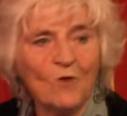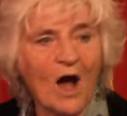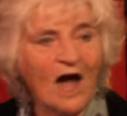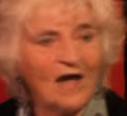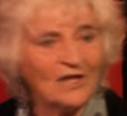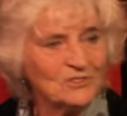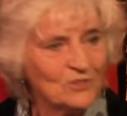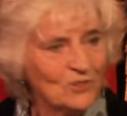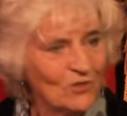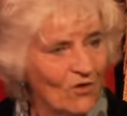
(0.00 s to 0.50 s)

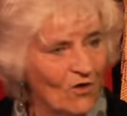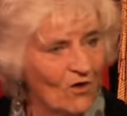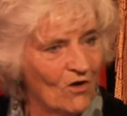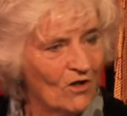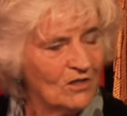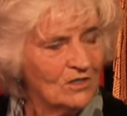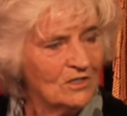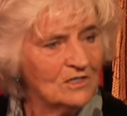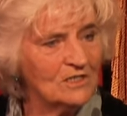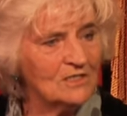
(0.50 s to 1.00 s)
are
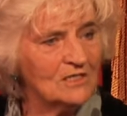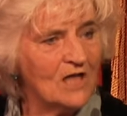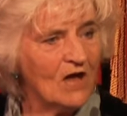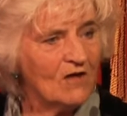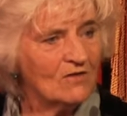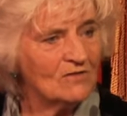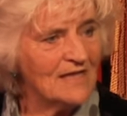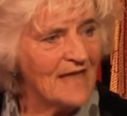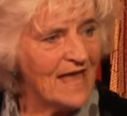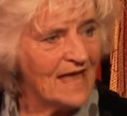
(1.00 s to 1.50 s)
tall,
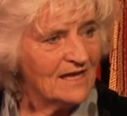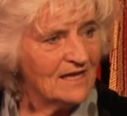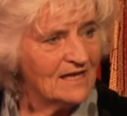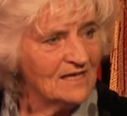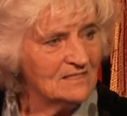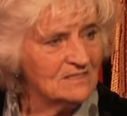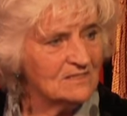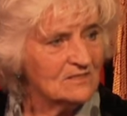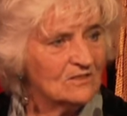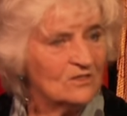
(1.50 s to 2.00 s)

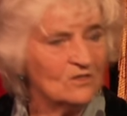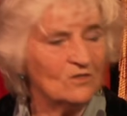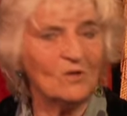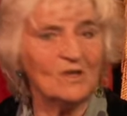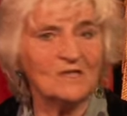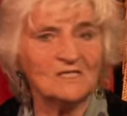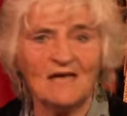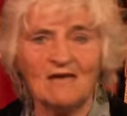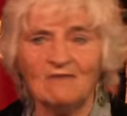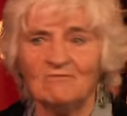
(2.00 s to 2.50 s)
long-legged, or
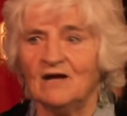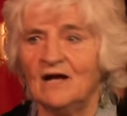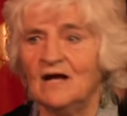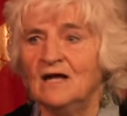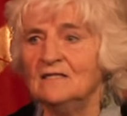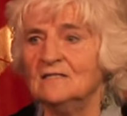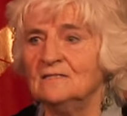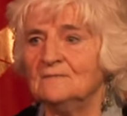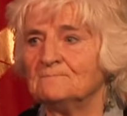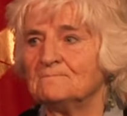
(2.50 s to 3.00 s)

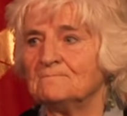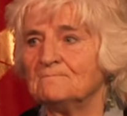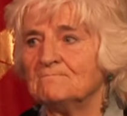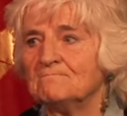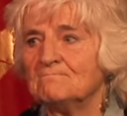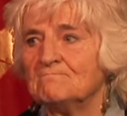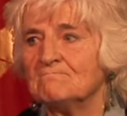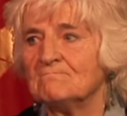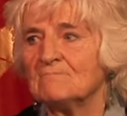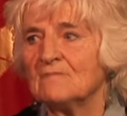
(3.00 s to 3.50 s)
whatever,
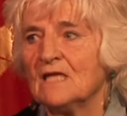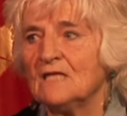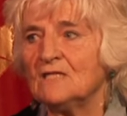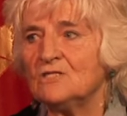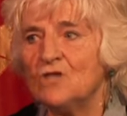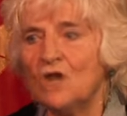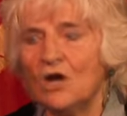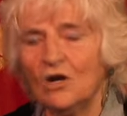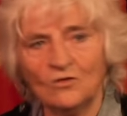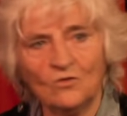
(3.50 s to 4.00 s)
it's
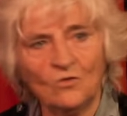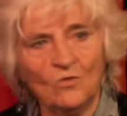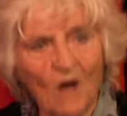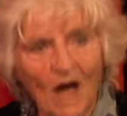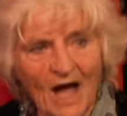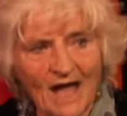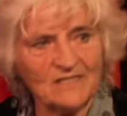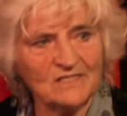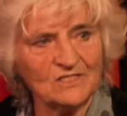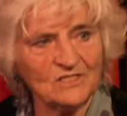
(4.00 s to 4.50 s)
not
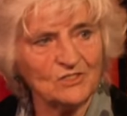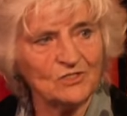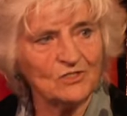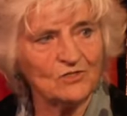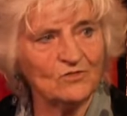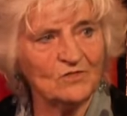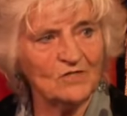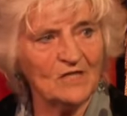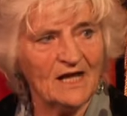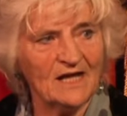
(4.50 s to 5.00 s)
quite such a
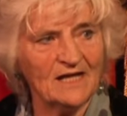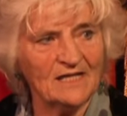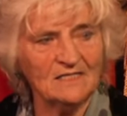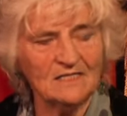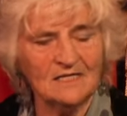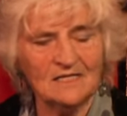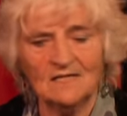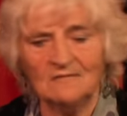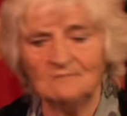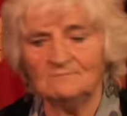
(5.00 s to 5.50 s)
good
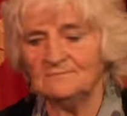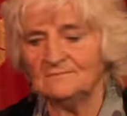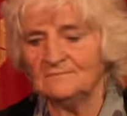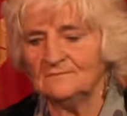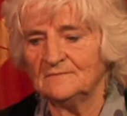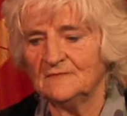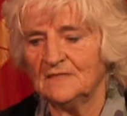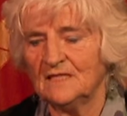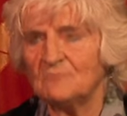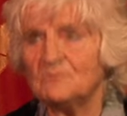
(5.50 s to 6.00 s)
idea.
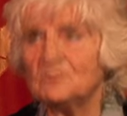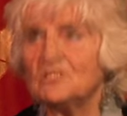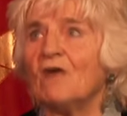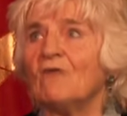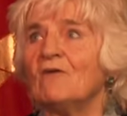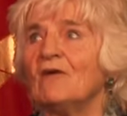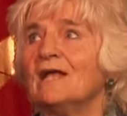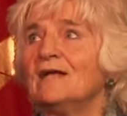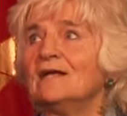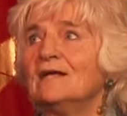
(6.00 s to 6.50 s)

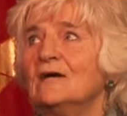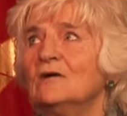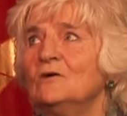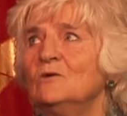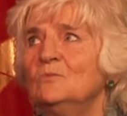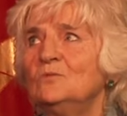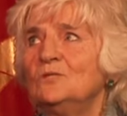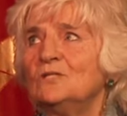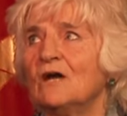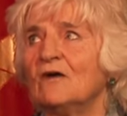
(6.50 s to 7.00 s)
Sorry, Glue,
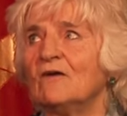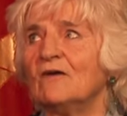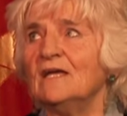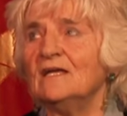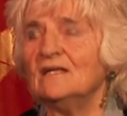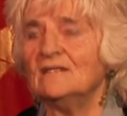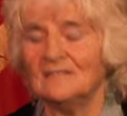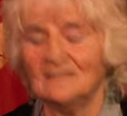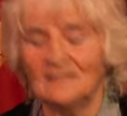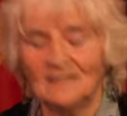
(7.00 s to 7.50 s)
sorry.
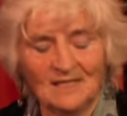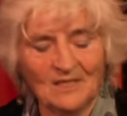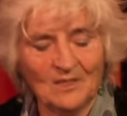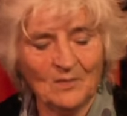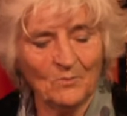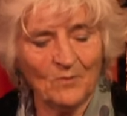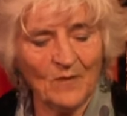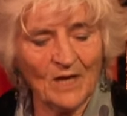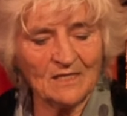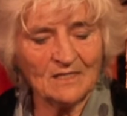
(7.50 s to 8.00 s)

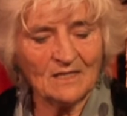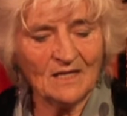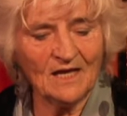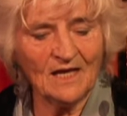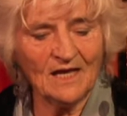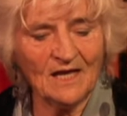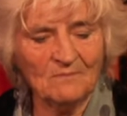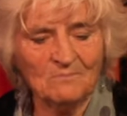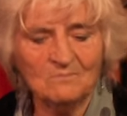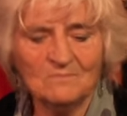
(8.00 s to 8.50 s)
But,
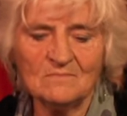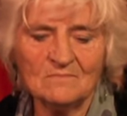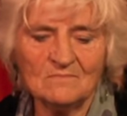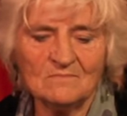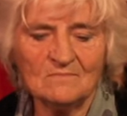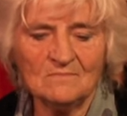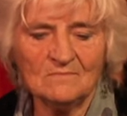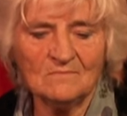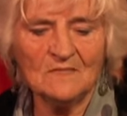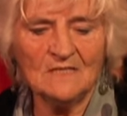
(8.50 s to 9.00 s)
um,
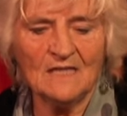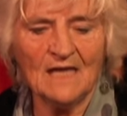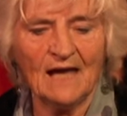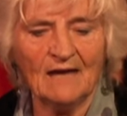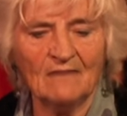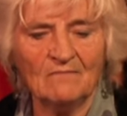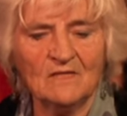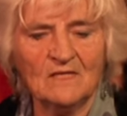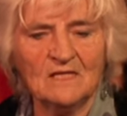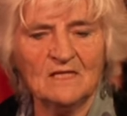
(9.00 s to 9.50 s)

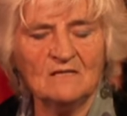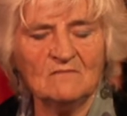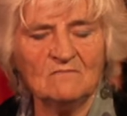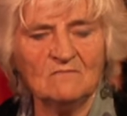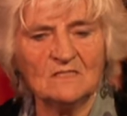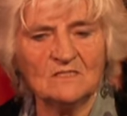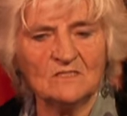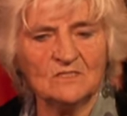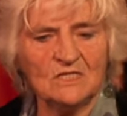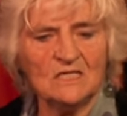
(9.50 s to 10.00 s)
yeah, the,
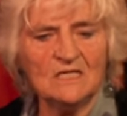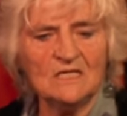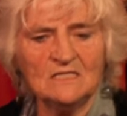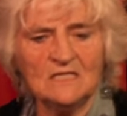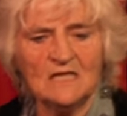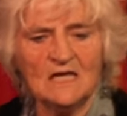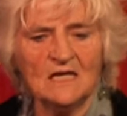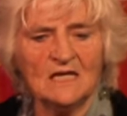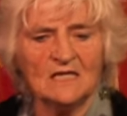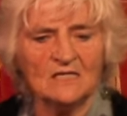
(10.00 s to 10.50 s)
the
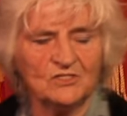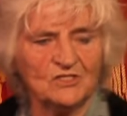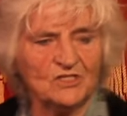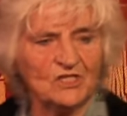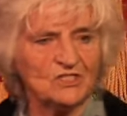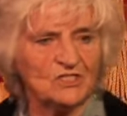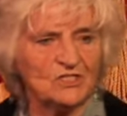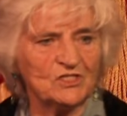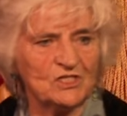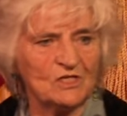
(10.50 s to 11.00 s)
seating is
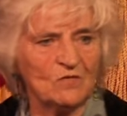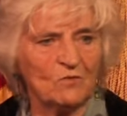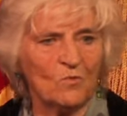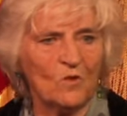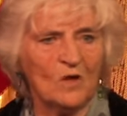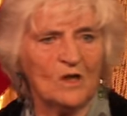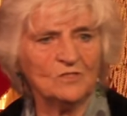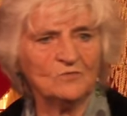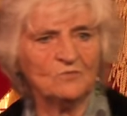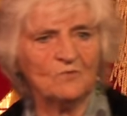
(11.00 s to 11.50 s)
just as it
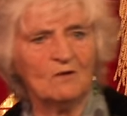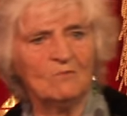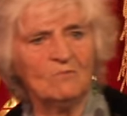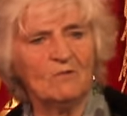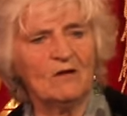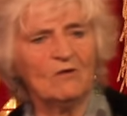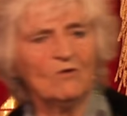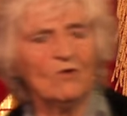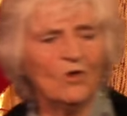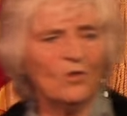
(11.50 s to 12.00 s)
was. Well,
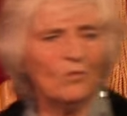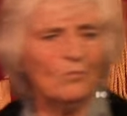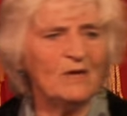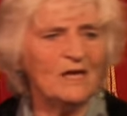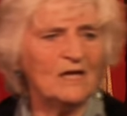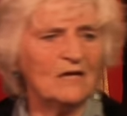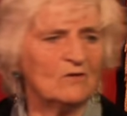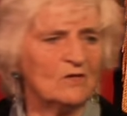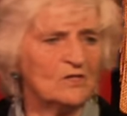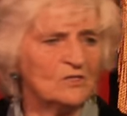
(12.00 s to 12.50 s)
we're all
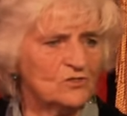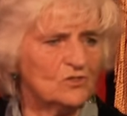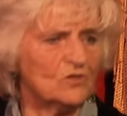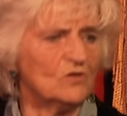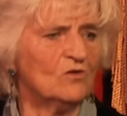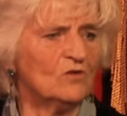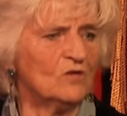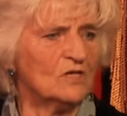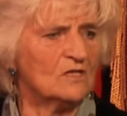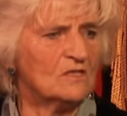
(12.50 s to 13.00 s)
bigger and
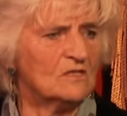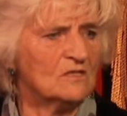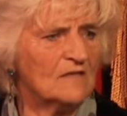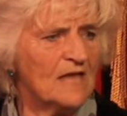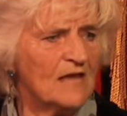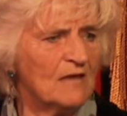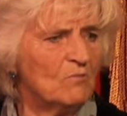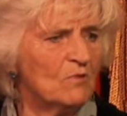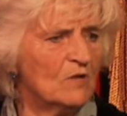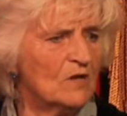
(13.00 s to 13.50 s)
taller than
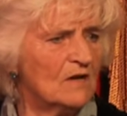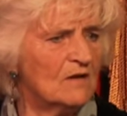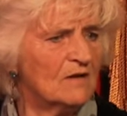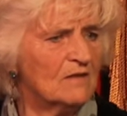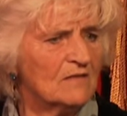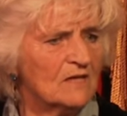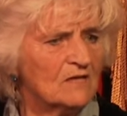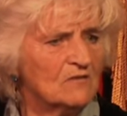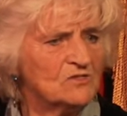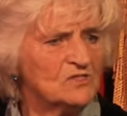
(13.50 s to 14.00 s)
they were in
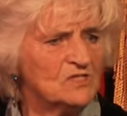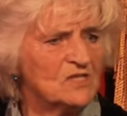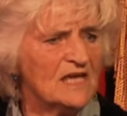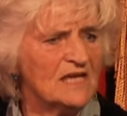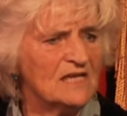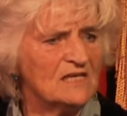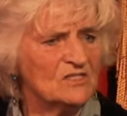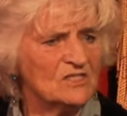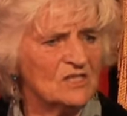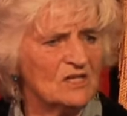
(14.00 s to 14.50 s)
those
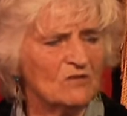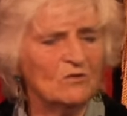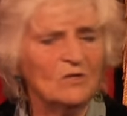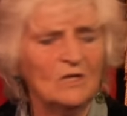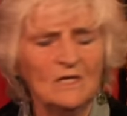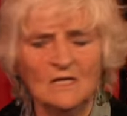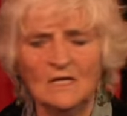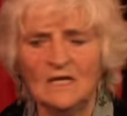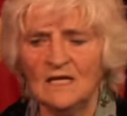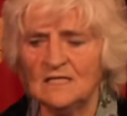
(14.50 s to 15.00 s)
days, so
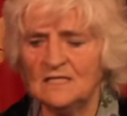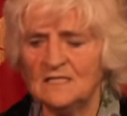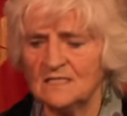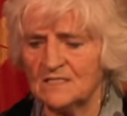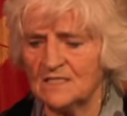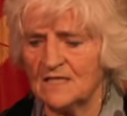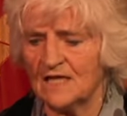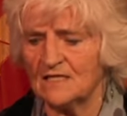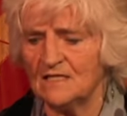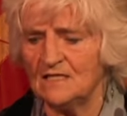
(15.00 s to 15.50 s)
it
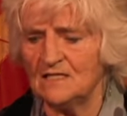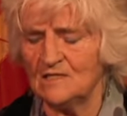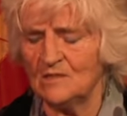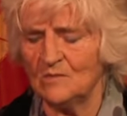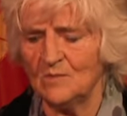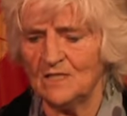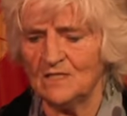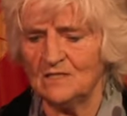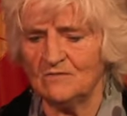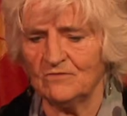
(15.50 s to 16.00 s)
does get a little
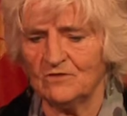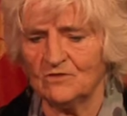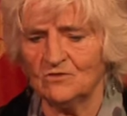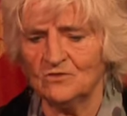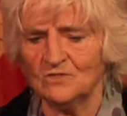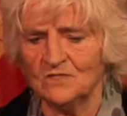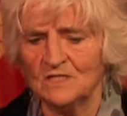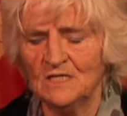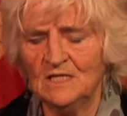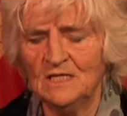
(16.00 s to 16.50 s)
bit
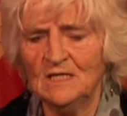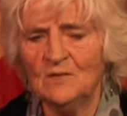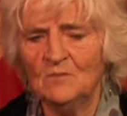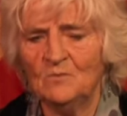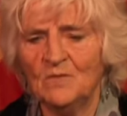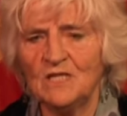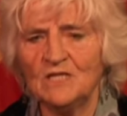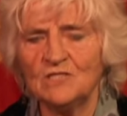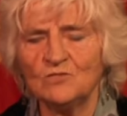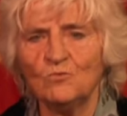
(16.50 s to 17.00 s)
difficult.
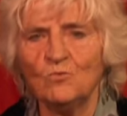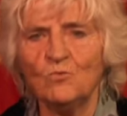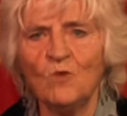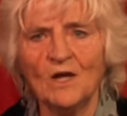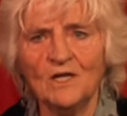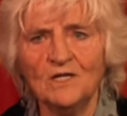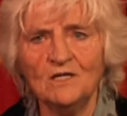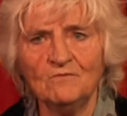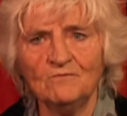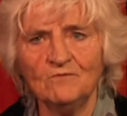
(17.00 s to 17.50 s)
But it's
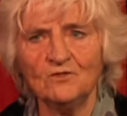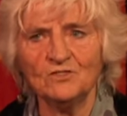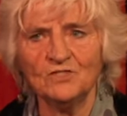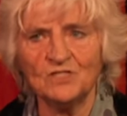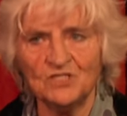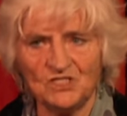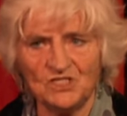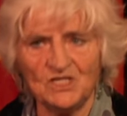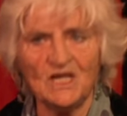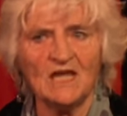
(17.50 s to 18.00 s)
wonderful to
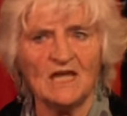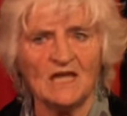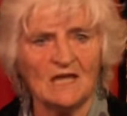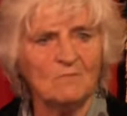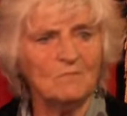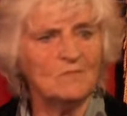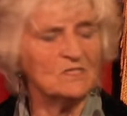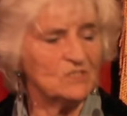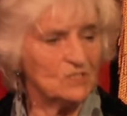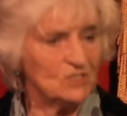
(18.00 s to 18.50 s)
see
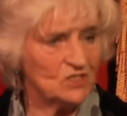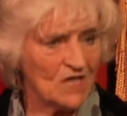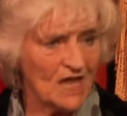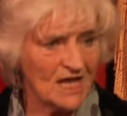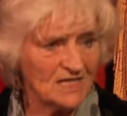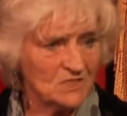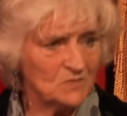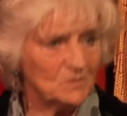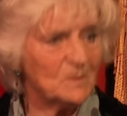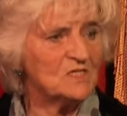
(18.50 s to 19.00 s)
Mr
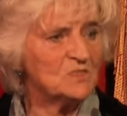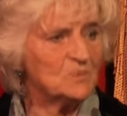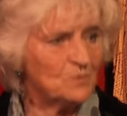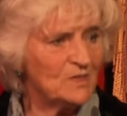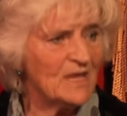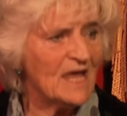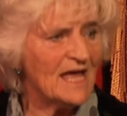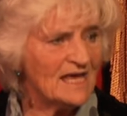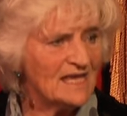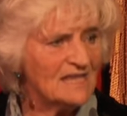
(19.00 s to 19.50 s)
Shakespeare's
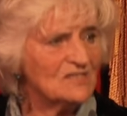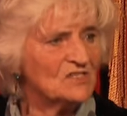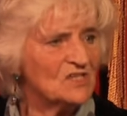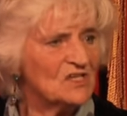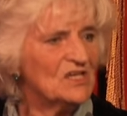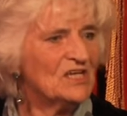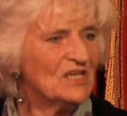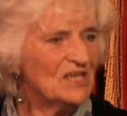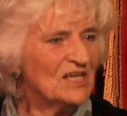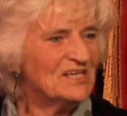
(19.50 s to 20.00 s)
plays
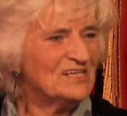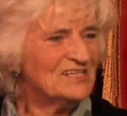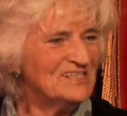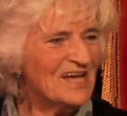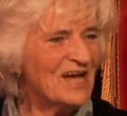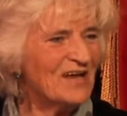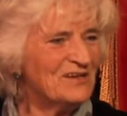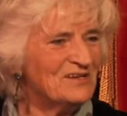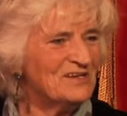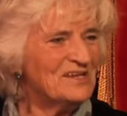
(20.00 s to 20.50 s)

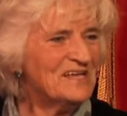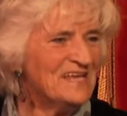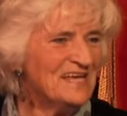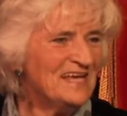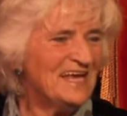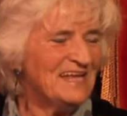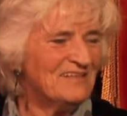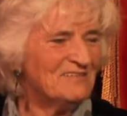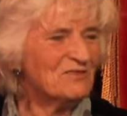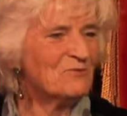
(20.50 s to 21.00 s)
done
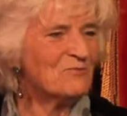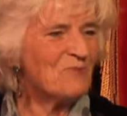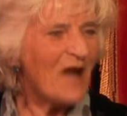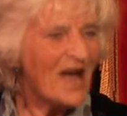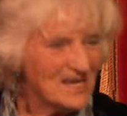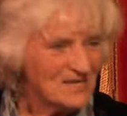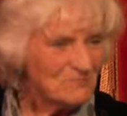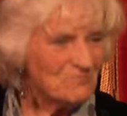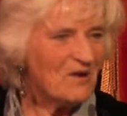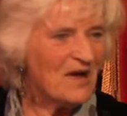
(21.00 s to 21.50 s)
in the
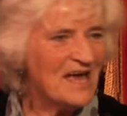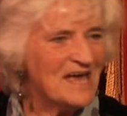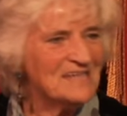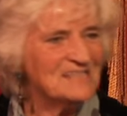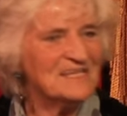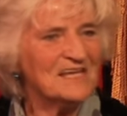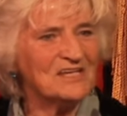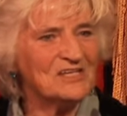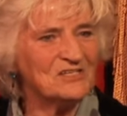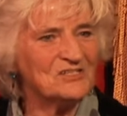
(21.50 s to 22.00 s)
right way,
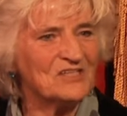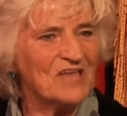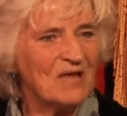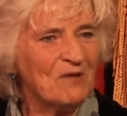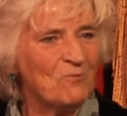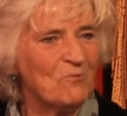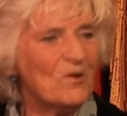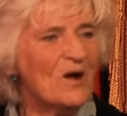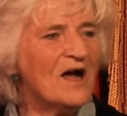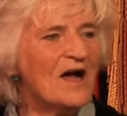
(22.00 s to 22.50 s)
done as they
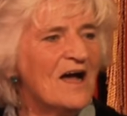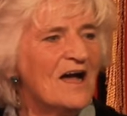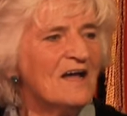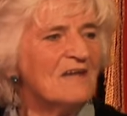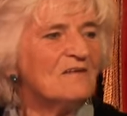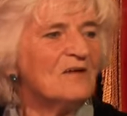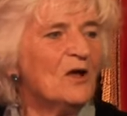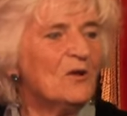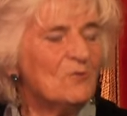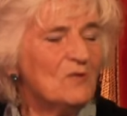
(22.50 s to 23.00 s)
were
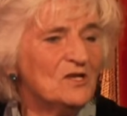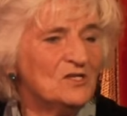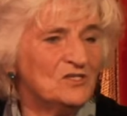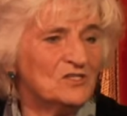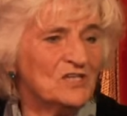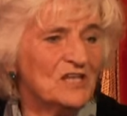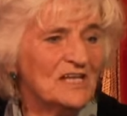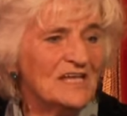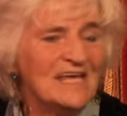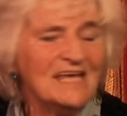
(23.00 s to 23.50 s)

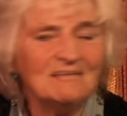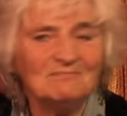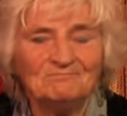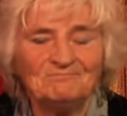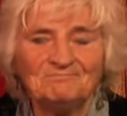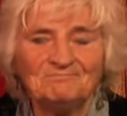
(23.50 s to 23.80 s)
originally,